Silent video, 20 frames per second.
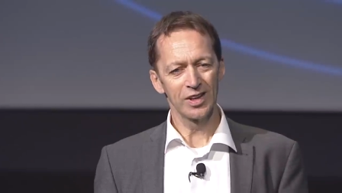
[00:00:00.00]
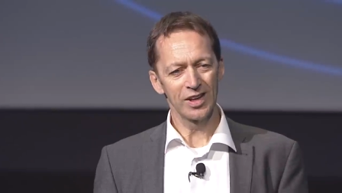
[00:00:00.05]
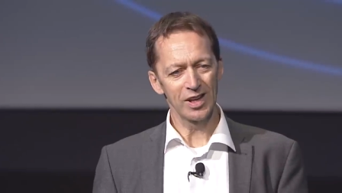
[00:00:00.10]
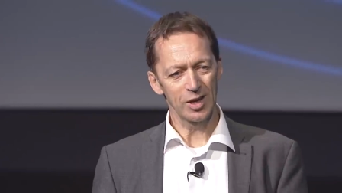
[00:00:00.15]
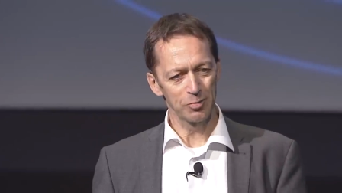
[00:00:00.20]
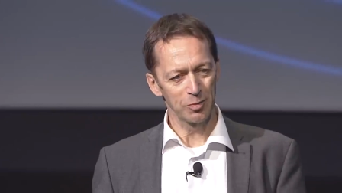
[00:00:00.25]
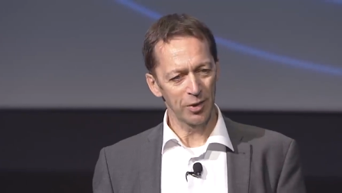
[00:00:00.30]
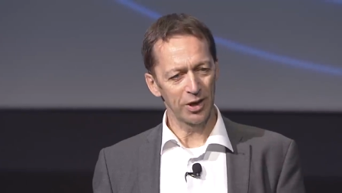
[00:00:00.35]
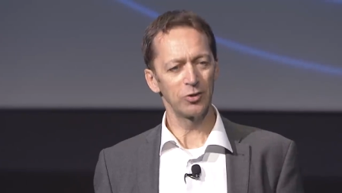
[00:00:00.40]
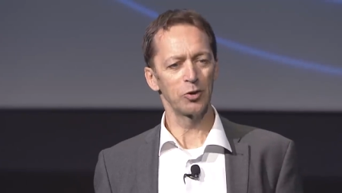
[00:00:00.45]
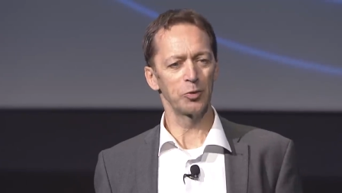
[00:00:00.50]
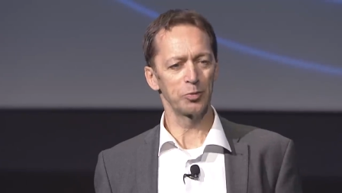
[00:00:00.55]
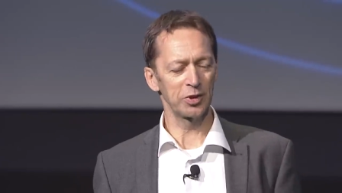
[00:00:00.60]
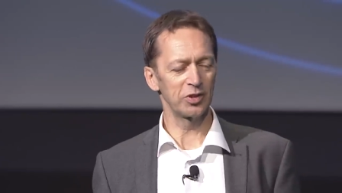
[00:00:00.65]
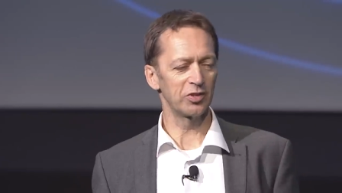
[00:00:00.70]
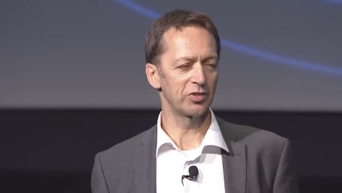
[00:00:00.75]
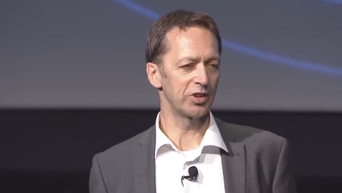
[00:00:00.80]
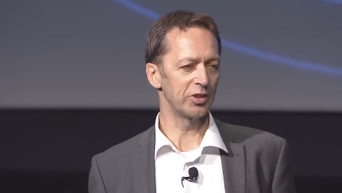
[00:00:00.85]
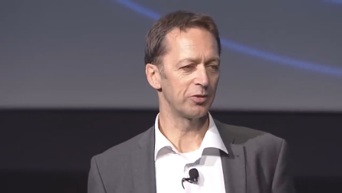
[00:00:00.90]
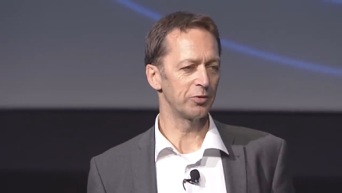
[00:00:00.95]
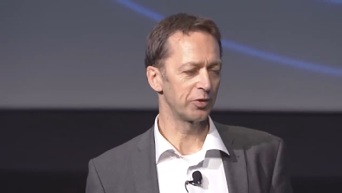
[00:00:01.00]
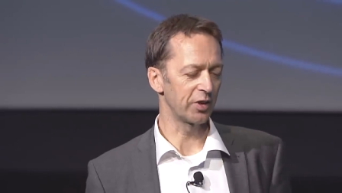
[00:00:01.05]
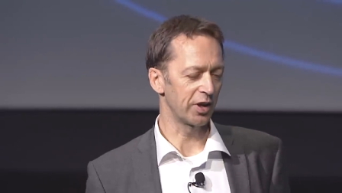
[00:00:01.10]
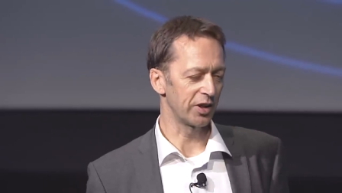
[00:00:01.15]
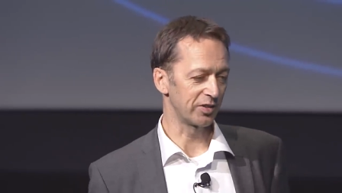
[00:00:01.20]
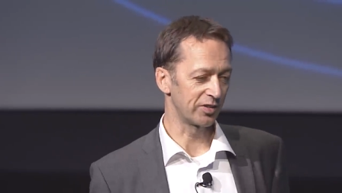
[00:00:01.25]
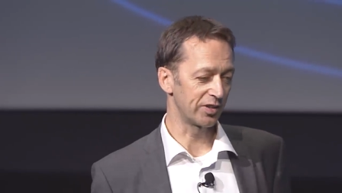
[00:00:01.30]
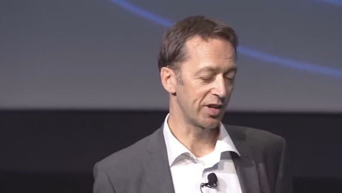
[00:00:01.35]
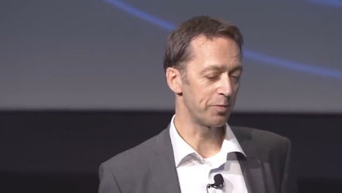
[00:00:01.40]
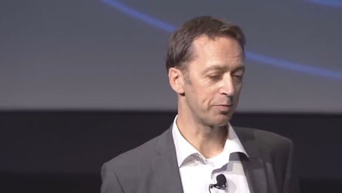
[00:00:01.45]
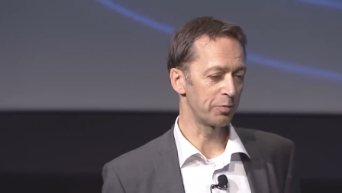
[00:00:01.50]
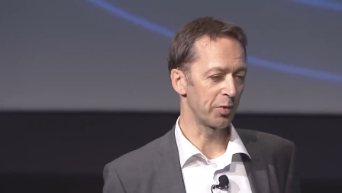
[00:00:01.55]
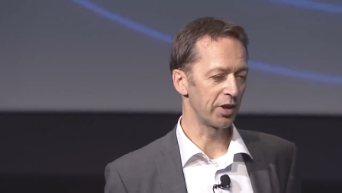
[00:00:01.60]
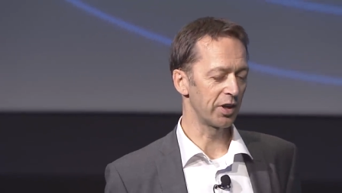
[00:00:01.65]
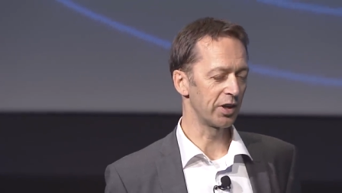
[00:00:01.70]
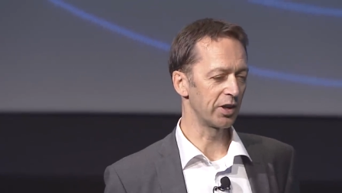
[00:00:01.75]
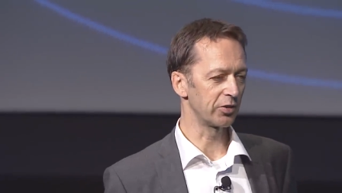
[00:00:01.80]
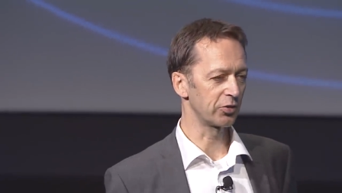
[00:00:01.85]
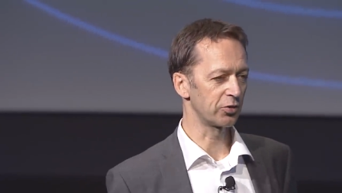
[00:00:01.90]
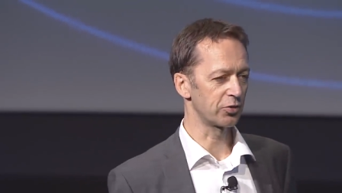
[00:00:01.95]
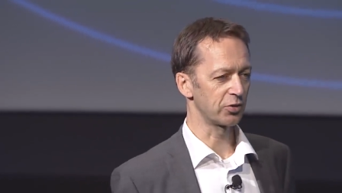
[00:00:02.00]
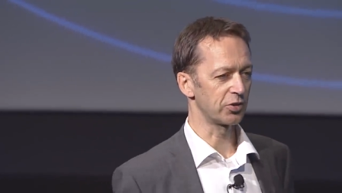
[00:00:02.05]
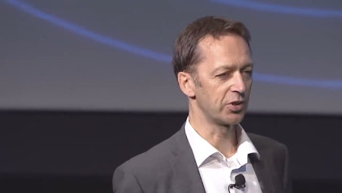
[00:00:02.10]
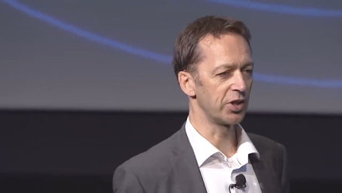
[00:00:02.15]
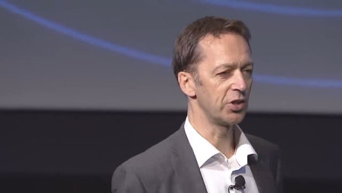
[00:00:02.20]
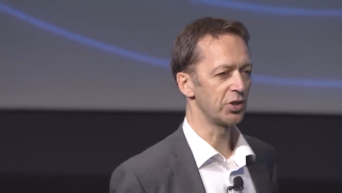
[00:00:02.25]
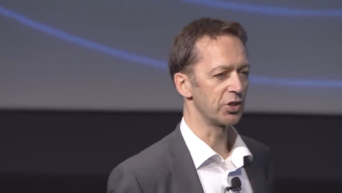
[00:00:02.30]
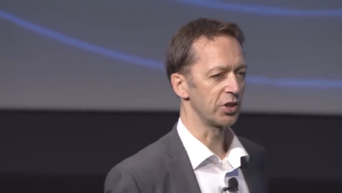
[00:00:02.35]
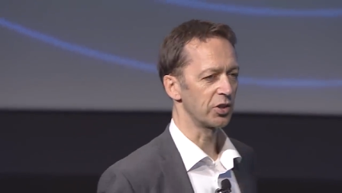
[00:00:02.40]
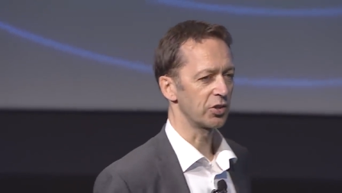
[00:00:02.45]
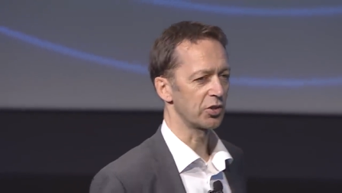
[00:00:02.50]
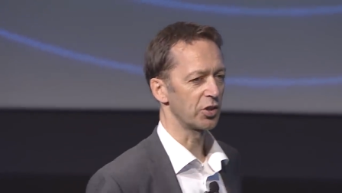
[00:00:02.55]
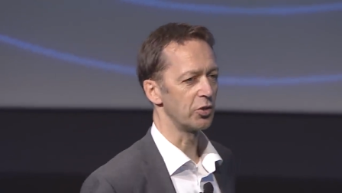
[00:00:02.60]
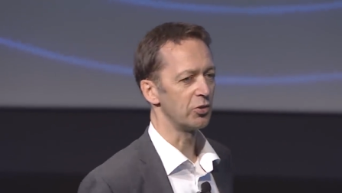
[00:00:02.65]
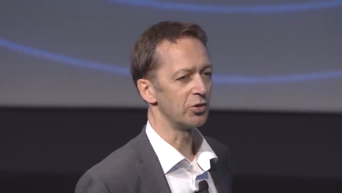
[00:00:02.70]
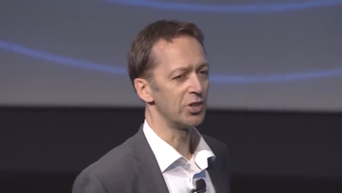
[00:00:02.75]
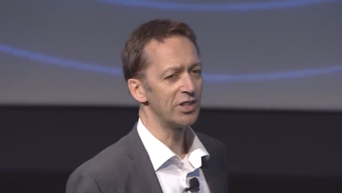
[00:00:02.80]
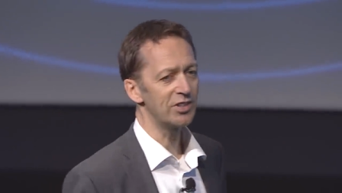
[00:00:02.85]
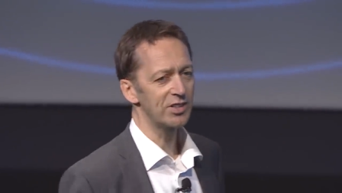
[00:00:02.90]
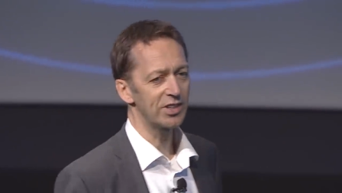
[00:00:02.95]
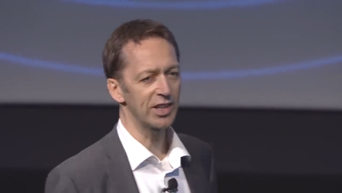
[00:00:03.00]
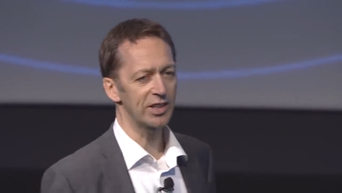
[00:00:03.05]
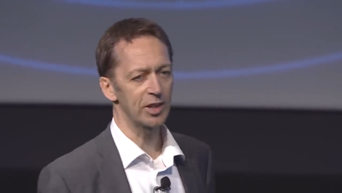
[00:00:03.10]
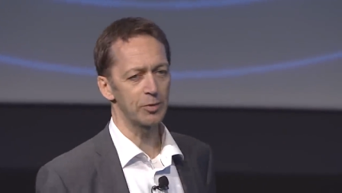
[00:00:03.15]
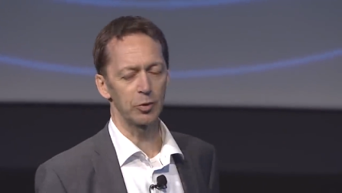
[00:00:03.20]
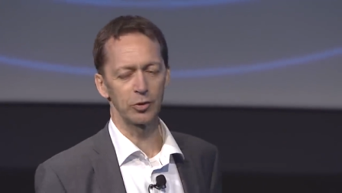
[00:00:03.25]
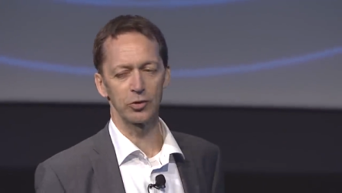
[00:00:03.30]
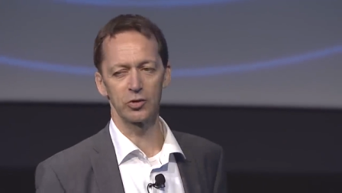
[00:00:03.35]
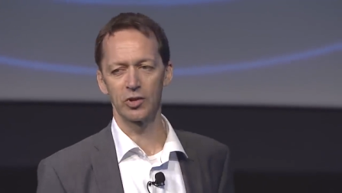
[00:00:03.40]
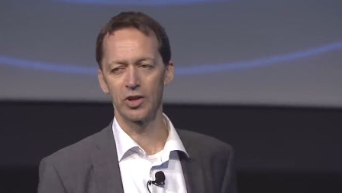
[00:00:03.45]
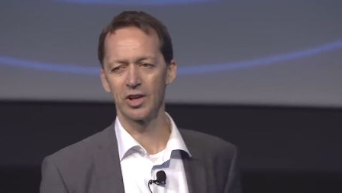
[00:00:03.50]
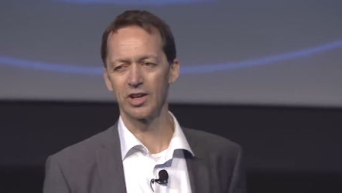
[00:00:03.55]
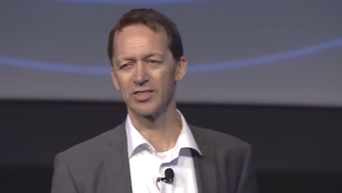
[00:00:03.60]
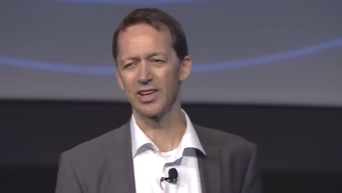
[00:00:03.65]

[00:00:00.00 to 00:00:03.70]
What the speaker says: it might not be seen as them by as strategic. So you need to get them on site.